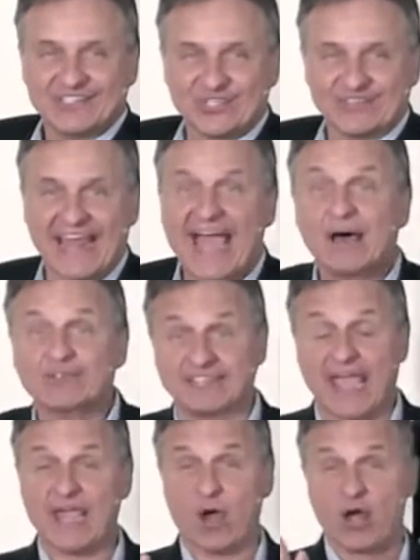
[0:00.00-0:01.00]
so now
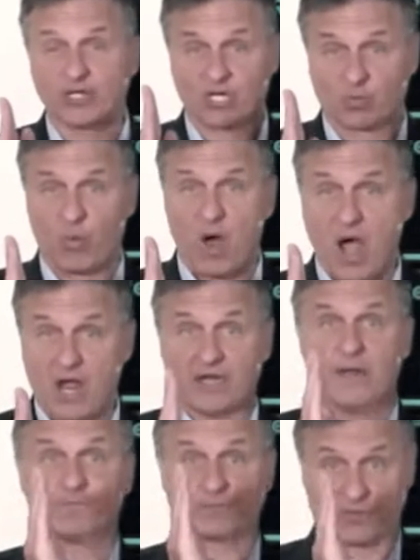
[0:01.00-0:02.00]
Dayon could
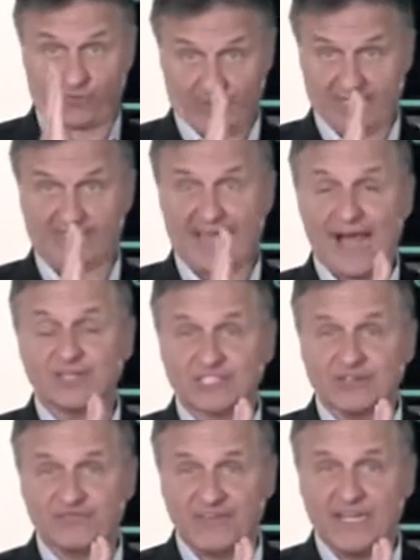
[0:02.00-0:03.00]
walk
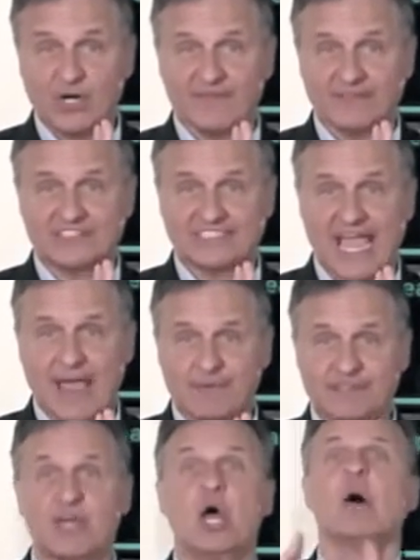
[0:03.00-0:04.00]
3,000 feet on the
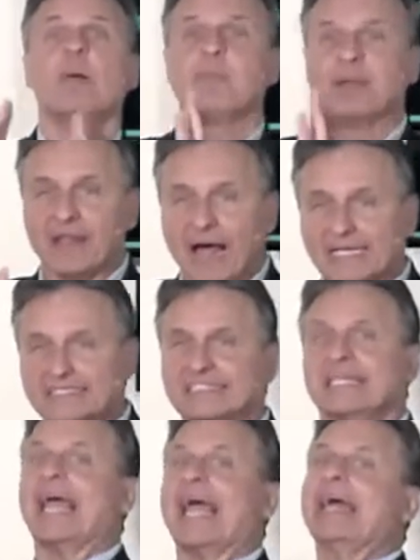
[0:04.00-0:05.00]
Sabbath
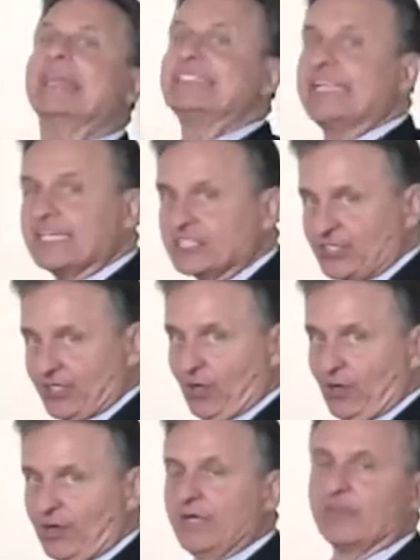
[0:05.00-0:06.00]
plus an
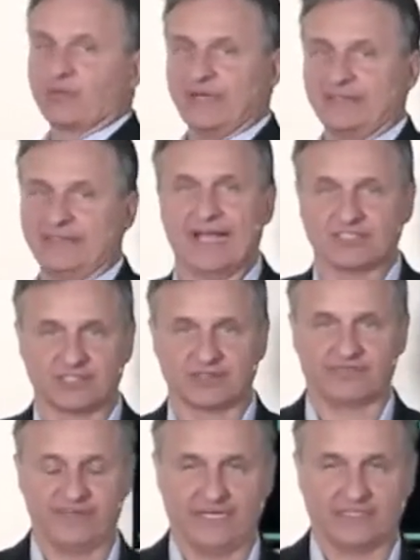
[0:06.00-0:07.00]
additional 3,000
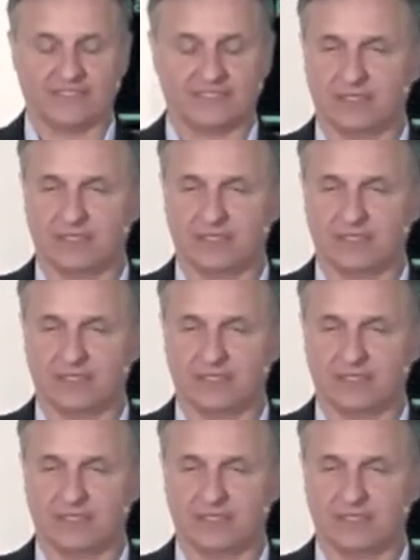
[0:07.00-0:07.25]
feet.